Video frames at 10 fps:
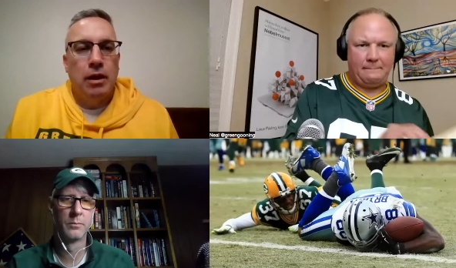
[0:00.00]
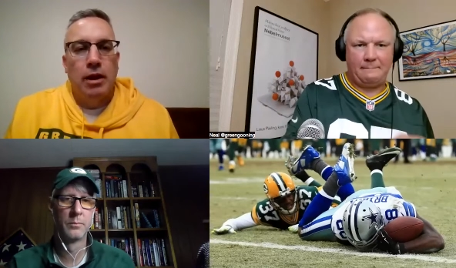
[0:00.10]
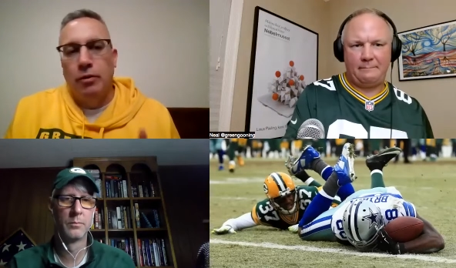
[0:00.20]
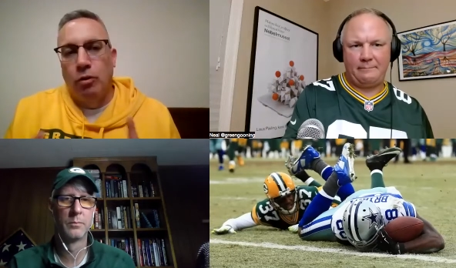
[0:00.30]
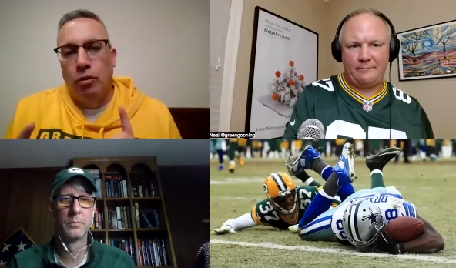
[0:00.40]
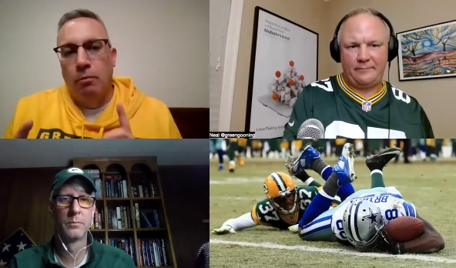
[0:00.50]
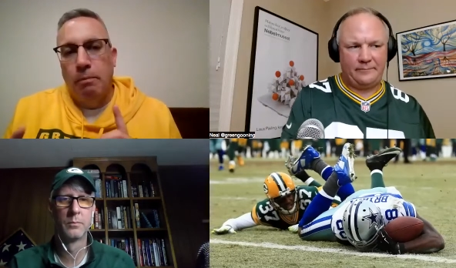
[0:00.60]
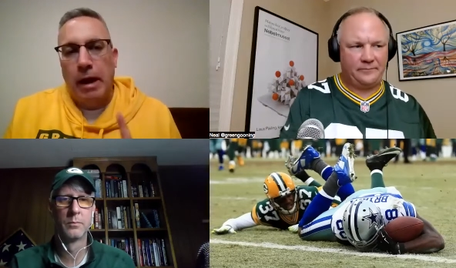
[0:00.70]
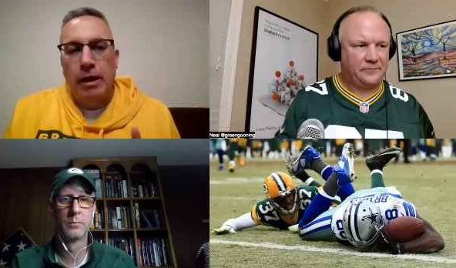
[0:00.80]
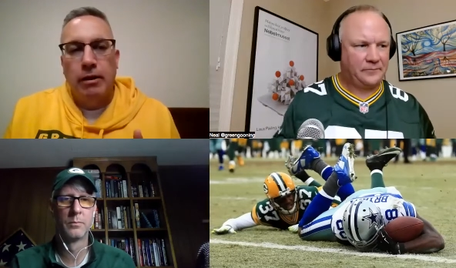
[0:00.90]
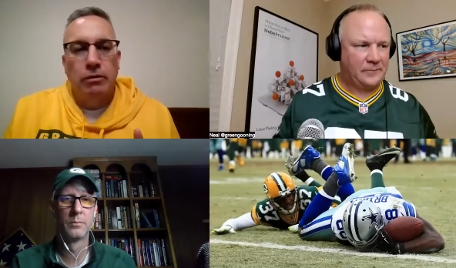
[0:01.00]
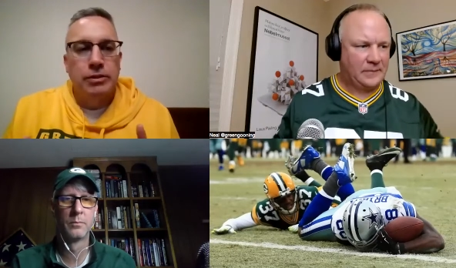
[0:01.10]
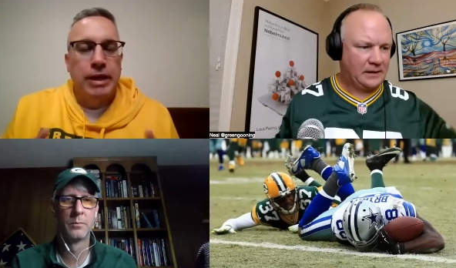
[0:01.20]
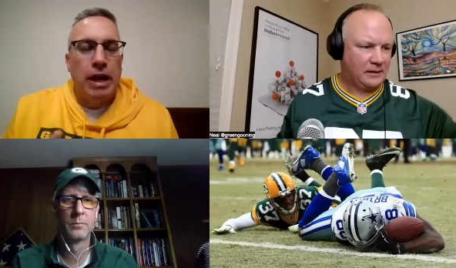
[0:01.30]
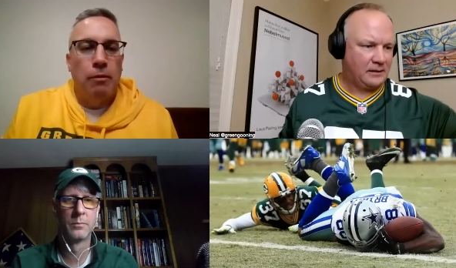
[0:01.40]
Speaker 1: on the whole
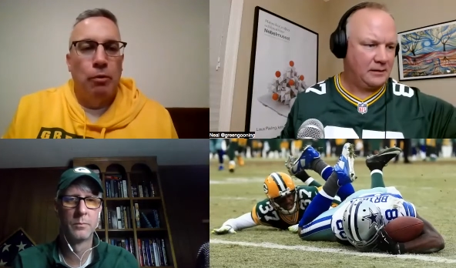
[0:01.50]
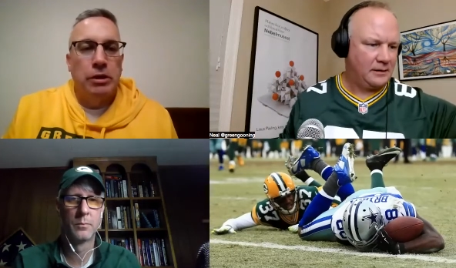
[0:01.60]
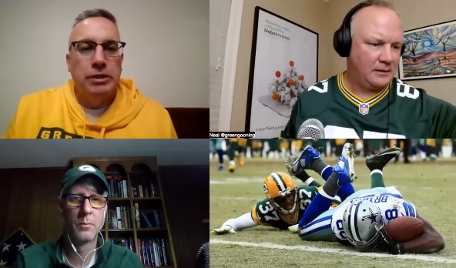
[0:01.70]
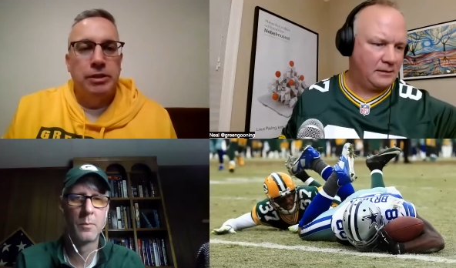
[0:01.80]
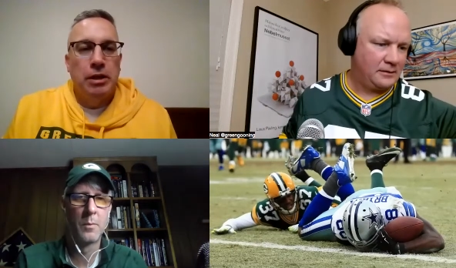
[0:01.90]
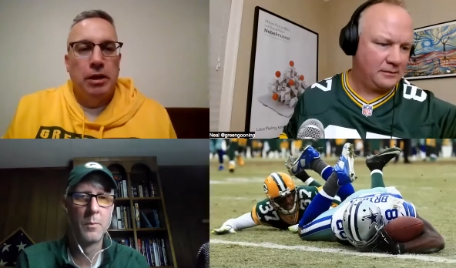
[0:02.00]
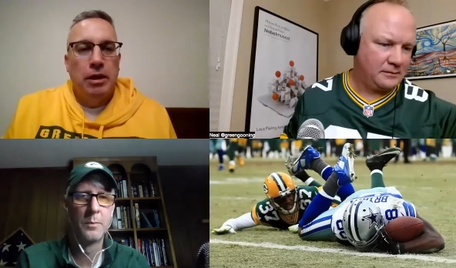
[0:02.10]
Packers Cowboys